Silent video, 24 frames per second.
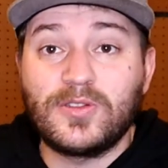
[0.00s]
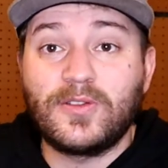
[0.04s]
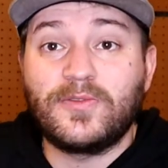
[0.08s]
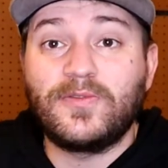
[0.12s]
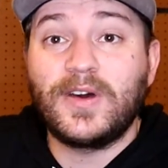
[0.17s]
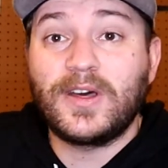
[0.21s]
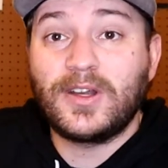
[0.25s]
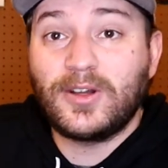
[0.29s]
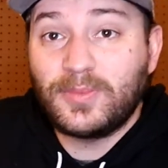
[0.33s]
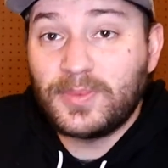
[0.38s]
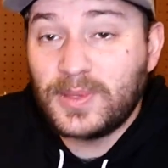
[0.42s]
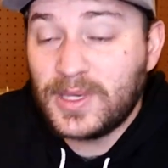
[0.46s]
The
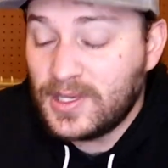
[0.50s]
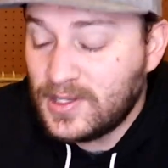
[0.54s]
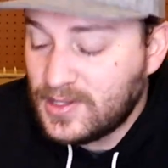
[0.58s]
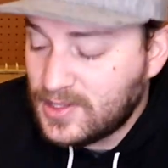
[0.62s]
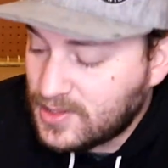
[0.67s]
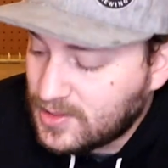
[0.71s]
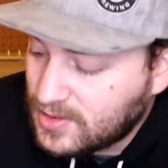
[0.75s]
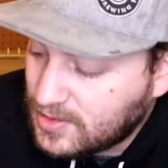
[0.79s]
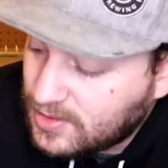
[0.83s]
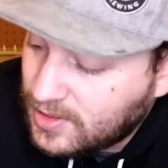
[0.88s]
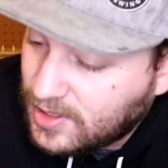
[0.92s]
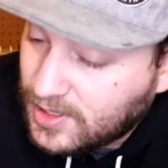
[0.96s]
final
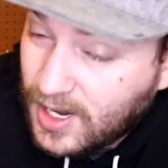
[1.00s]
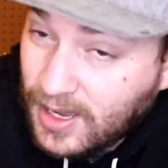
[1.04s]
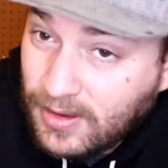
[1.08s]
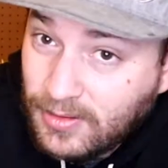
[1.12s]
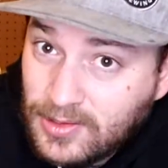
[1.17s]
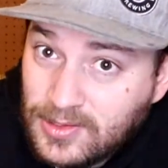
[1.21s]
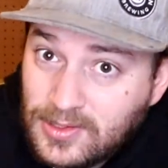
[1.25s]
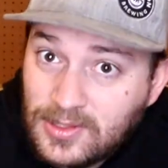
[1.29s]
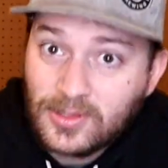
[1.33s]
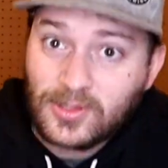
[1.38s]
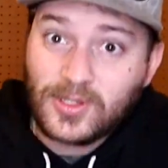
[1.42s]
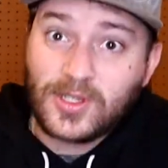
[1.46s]
piece that I
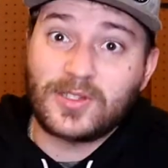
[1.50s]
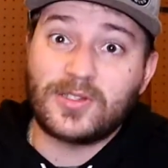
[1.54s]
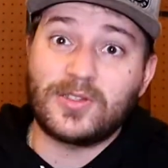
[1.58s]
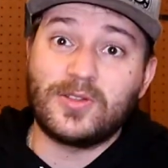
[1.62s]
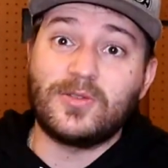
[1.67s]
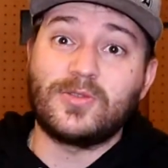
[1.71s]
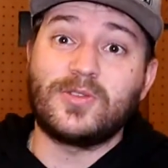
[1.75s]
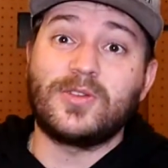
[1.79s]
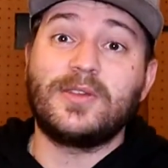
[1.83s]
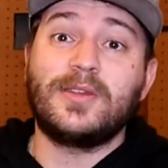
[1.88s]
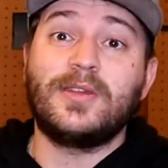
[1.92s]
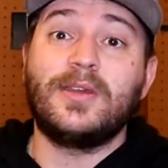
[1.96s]
would suggest
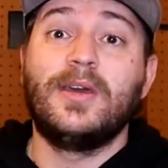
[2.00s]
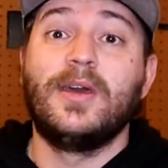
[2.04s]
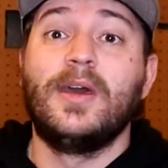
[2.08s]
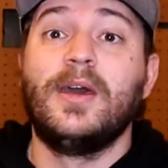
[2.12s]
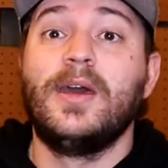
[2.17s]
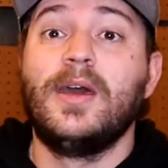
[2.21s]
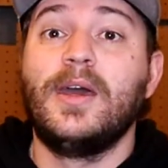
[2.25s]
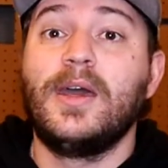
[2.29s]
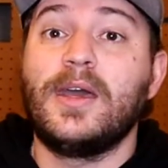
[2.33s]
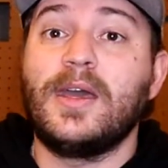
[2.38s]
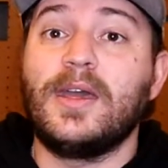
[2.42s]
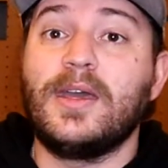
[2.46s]
using
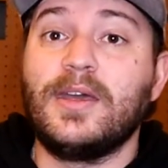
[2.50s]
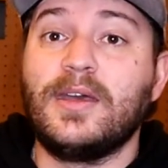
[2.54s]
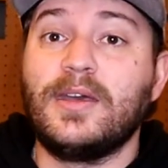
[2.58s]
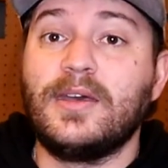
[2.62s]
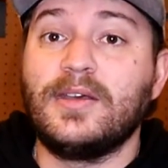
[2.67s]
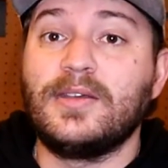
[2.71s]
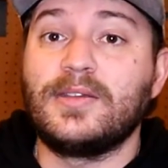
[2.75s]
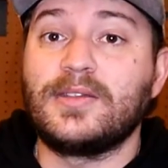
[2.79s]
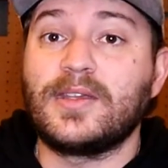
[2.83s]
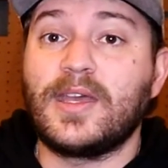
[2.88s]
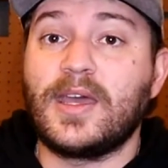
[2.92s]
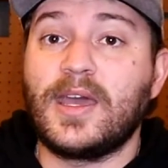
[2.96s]

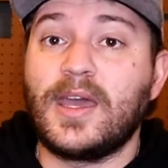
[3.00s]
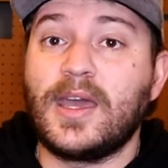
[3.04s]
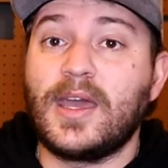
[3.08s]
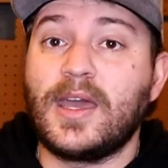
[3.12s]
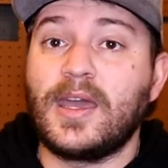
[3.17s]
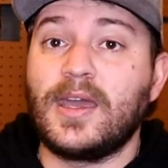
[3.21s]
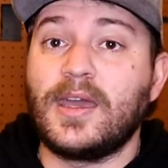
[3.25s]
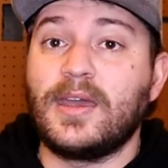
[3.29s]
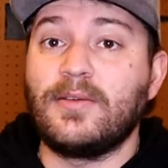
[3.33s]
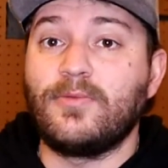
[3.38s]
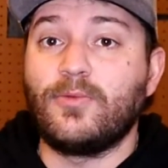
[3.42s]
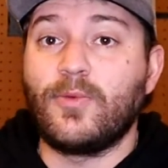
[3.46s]
is
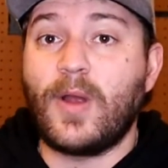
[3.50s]
a